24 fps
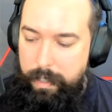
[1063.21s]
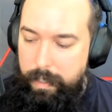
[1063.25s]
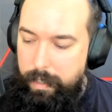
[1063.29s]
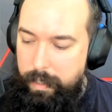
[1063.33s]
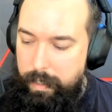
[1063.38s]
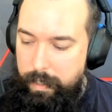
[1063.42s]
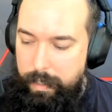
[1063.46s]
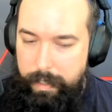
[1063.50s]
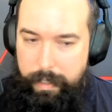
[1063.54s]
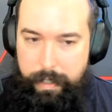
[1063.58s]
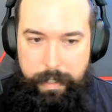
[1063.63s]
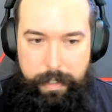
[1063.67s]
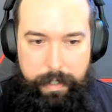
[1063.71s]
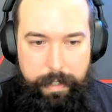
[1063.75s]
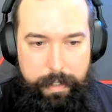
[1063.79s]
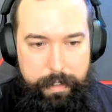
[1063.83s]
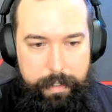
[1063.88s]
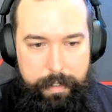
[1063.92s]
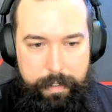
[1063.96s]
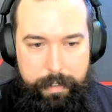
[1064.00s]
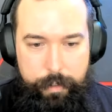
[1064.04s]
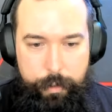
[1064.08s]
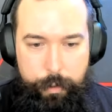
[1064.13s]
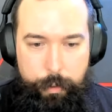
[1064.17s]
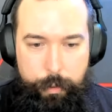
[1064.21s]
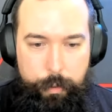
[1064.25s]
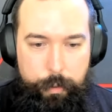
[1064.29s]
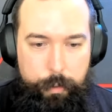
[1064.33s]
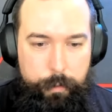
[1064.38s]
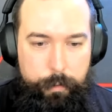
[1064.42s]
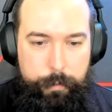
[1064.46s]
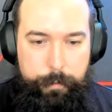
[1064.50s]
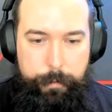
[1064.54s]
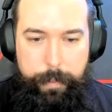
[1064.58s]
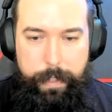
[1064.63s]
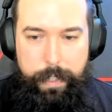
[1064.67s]
uh, the two
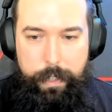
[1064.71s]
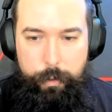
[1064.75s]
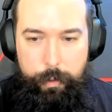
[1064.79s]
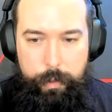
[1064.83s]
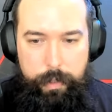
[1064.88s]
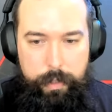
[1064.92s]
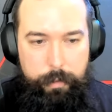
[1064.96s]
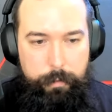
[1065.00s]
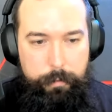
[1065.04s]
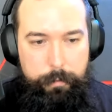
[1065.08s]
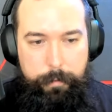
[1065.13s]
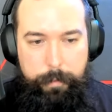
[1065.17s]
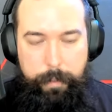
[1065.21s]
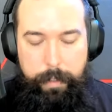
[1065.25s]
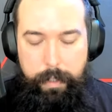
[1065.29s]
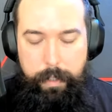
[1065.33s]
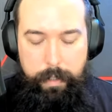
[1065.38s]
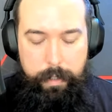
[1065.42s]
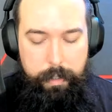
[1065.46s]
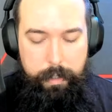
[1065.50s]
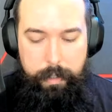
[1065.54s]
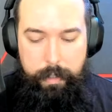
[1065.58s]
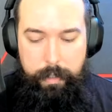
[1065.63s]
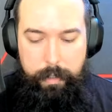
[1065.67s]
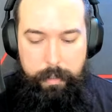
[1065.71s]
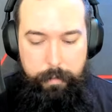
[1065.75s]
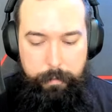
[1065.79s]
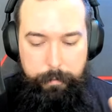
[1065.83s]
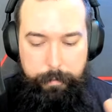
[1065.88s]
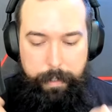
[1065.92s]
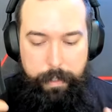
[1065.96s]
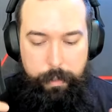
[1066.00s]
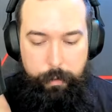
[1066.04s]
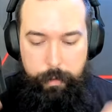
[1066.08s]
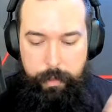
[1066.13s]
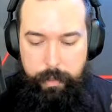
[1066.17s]
philosopher
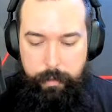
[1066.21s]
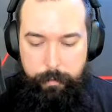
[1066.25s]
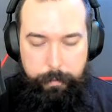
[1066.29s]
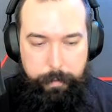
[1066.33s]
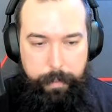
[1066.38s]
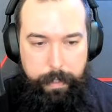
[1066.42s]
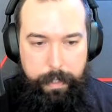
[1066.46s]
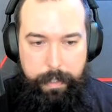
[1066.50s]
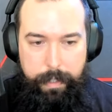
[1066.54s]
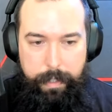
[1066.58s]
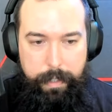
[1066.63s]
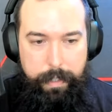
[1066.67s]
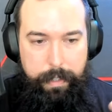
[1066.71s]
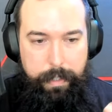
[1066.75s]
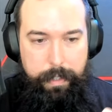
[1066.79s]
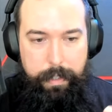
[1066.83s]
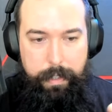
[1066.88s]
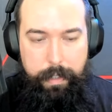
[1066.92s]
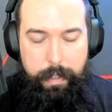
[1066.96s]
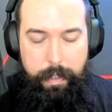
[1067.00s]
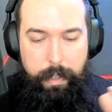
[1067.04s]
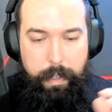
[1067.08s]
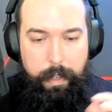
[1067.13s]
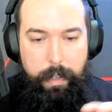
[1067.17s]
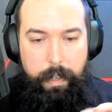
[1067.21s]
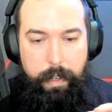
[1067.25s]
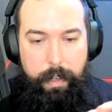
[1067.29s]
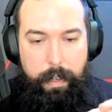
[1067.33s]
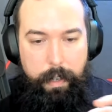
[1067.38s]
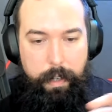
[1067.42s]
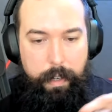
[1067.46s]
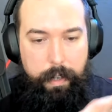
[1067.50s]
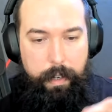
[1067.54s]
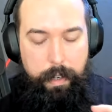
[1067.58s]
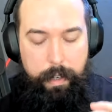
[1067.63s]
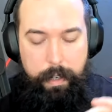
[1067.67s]
philosophical
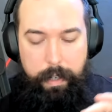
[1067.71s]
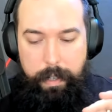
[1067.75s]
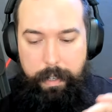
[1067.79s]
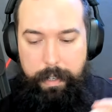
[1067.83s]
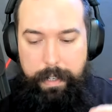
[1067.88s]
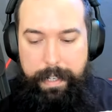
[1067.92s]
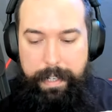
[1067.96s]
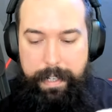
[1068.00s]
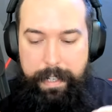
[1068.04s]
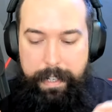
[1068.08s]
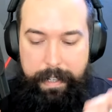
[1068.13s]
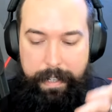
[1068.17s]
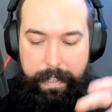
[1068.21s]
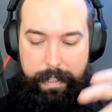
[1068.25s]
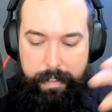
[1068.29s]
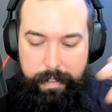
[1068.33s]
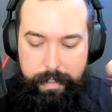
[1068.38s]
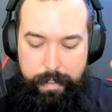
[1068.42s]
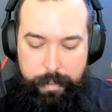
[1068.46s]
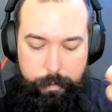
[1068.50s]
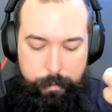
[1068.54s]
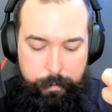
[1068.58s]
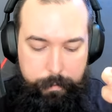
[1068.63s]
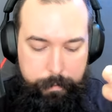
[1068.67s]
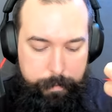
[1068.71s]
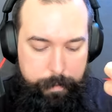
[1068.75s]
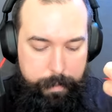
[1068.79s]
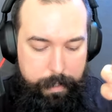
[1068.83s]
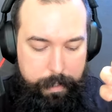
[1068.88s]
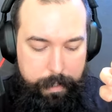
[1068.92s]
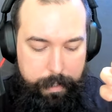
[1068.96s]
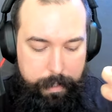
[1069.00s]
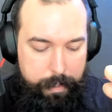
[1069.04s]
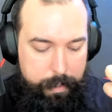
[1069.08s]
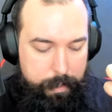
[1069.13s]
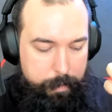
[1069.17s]
uh, lines of
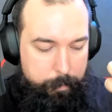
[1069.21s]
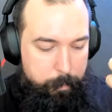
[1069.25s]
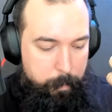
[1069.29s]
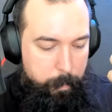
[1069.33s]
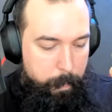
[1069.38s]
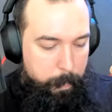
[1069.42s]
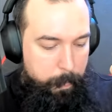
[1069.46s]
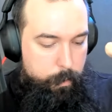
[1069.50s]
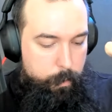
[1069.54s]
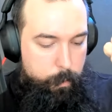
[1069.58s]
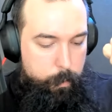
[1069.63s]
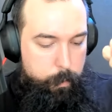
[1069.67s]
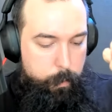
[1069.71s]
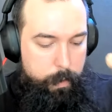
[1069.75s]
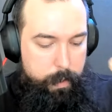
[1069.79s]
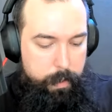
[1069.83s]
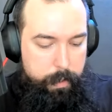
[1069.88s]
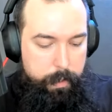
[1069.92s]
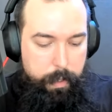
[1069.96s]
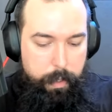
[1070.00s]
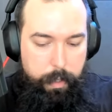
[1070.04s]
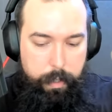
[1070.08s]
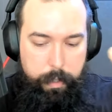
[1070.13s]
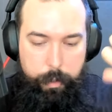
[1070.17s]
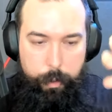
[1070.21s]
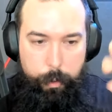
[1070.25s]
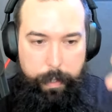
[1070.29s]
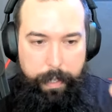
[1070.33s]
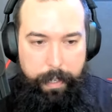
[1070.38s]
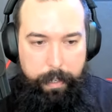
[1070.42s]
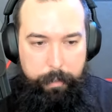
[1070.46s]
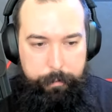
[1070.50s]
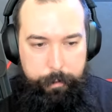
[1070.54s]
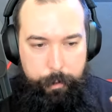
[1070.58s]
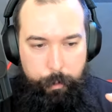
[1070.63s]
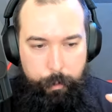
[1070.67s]
uh, one, you
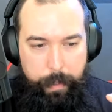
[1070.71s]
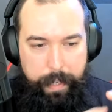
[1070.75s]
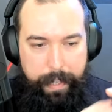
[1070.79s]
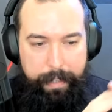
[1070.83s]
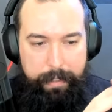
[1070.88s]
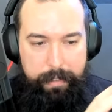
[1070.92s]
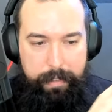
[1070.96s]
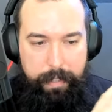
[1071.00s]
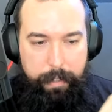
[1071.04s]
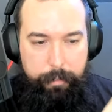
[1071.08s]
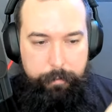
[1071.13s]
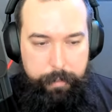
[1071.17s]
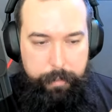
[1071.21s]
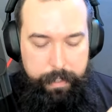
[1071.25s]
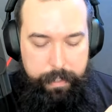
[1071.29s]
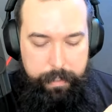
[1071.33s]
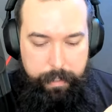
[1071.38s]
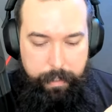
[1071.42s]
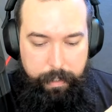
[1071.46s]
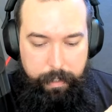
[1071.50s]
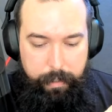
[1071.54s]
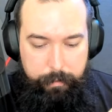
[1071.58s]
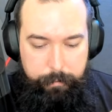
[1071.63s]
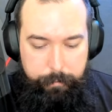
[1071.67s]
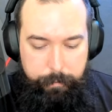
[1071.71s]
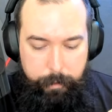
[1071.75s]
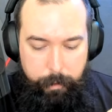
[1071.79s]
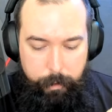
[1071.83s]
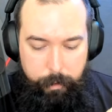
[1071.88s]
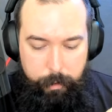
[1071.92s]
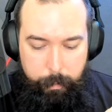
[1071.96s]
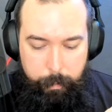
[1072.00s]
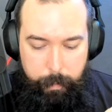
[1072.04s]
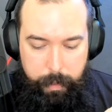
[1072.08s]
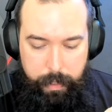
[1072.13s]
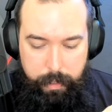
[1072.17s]
have to get everything
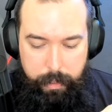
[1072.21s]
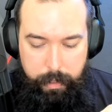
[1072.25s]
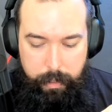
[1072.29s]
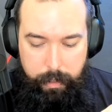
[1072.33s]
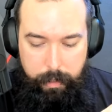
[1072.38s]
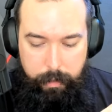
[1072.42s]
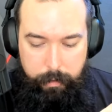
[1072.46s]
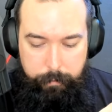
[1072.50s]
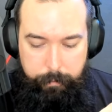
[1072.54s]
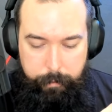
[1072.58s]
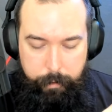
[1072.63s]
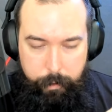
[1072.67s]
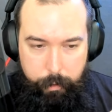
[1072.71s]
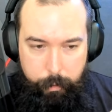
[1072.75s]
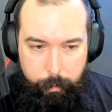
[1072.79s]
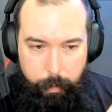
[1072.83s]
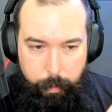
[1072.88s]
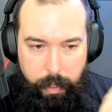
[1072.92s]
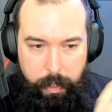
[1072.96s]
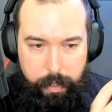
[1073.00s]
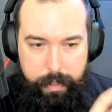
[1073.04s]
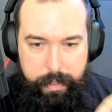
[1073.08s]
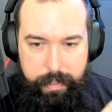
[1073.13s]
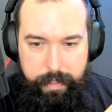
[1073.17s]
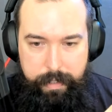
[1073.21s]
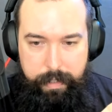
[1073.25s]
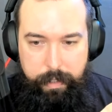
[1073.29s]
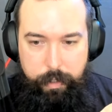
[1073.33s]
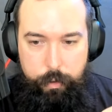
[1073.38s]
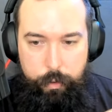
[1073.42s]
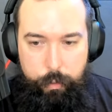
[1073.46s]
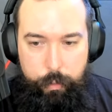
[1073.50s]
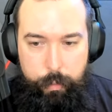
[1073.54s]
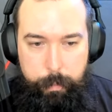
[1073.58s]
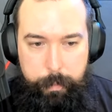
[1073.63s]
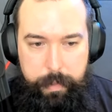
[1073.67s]
from uh, from
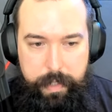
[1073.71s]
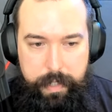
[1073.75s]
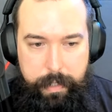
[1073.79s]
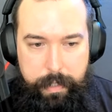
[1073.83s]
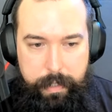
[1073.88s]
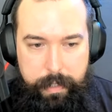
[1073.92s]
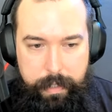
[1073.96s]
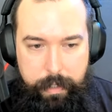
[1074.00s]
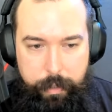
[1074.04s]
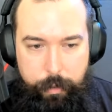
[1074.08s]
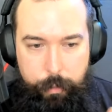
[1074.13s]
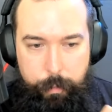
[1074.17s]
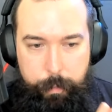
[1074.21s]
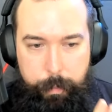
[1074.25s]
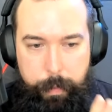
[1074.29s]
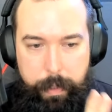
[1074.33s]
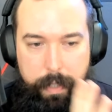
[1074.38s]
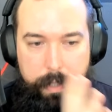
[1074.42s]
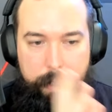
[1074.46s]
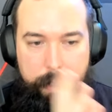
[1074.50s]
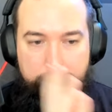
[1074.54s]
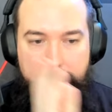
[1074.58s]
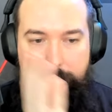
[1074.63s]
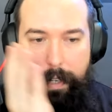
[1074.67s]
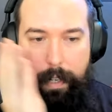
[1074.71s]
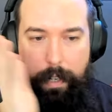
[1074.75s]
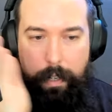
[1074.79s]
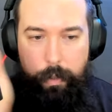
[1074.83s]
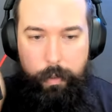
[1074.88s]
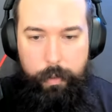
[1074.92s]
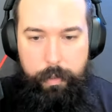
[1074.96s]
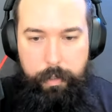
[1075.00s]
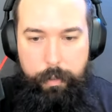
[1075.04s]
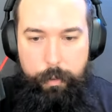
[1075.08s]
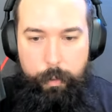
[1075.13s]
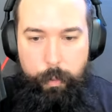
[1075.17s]
axioms, and you build
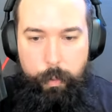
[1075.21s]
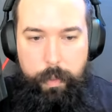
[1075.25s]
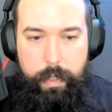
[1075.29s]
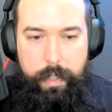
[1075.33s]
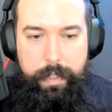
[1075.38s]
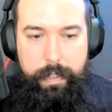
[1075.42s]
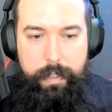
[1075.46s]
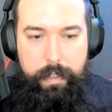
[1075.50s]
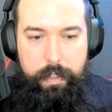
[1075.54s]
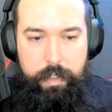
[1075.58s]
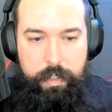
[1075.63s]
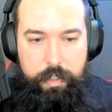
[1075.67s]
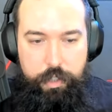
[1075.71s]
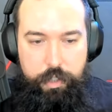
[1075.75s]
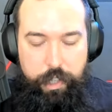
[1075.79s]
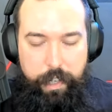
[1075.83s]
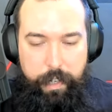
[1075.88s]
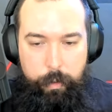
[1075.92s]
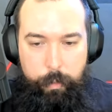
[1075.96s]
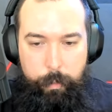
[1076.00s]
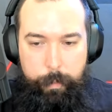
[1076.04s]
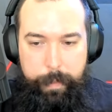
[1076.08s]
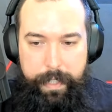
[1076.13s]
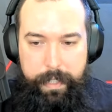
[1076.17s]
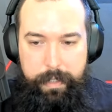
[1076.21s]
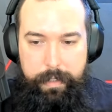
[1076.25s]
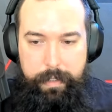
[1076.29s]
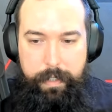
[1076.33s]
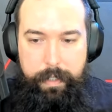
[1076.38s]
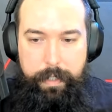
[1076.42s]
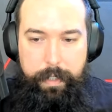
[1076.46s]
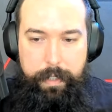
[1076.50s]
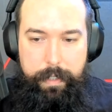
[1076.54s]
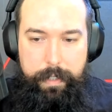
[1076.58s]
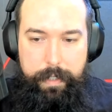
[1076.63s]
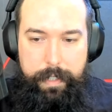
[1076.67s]
out Euclid's
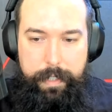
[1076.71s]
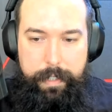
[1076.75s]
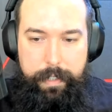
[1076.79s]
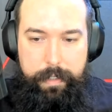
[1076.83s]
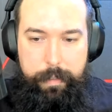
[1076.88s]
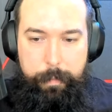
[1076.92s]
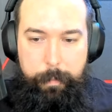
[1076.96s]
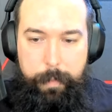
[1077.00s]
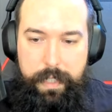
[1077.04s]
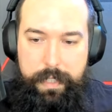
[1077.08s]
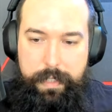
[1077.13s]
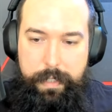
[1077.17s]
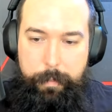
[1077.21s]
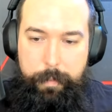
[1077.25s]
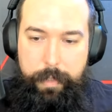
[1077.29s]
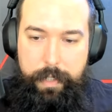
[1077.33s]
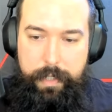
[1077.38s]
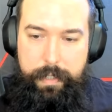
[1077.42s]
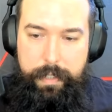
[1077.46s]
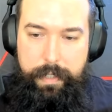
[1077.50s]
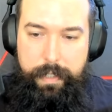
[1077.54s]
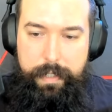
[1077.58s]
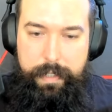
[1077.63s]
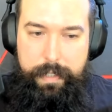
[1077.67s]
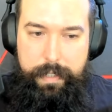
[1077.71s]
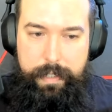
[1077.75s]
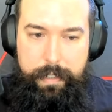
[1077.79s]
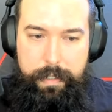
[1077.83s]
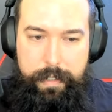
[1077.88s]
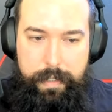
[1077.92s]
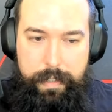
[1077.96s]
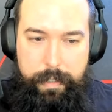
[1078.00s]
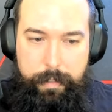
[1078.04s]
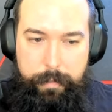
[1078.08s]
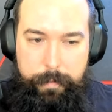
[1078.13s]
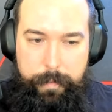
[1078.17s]
geometry, right, mathematics, and
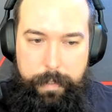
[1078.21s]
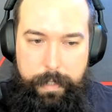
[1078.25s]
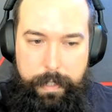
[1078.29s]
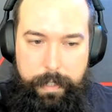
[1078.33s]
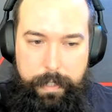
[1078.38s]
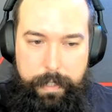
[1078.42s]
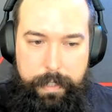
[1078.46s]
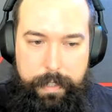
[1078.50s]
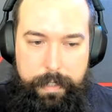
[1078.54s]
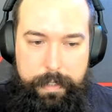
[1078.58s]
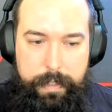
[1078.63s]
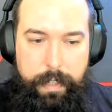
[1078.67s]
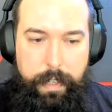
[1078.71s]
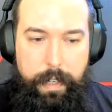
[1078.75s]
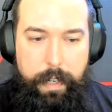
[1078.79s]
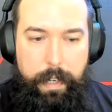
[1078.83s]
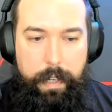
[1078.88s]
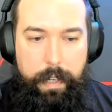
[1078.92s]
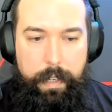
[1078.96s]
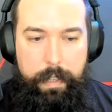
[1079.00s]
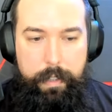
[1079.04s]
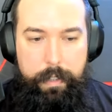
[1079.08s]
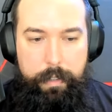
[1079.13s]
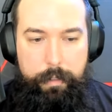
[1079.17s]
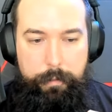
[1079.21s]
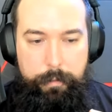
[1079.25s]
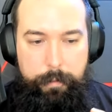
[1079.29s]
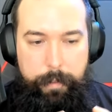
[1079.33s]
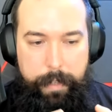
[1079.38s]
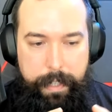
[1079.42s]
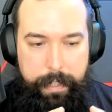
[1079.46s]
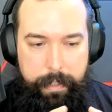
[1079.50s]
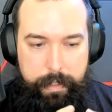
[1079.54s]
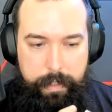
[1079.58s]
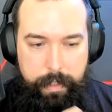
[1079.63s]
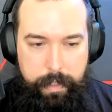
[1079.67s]
stuff like that you
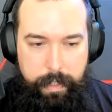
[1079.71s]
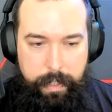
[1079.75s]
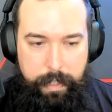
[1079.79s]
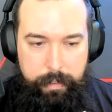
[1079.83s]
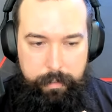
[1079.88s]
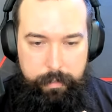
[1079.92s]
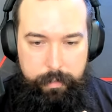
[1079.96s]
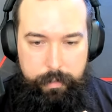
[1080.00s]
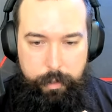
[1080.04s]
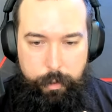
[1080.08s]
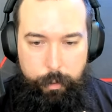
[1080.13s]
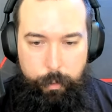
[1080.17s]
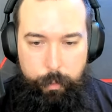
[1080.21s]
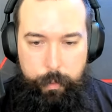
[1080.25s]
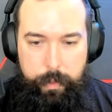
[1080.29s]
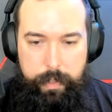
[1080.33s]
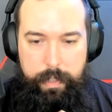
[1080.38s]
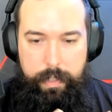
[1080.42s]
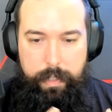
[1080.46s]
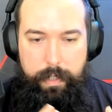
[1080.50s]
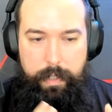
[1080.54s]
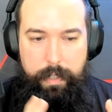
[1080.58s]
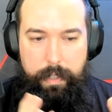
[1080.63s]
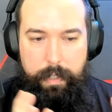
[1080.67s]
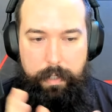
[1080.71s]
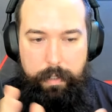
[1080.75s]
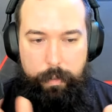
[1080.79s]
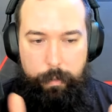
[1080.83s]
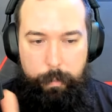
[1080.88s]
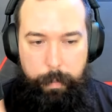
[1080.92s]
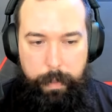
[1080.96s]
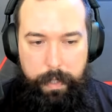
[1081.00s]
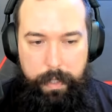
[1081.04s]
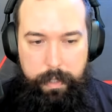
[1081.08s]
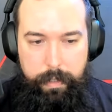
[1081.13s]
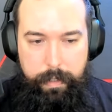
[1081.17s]
find the ground truths and you
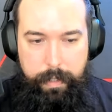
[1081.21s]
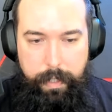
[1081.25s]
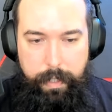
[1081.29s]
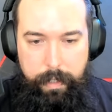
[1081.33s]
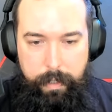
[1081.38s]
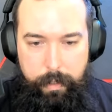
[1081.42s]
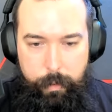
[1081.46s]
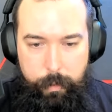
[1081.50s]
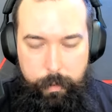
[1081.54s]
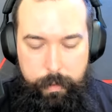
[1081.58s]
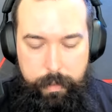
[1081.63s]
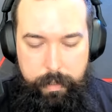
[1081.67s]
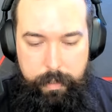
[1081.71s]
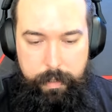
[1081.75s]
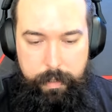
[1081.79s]
build out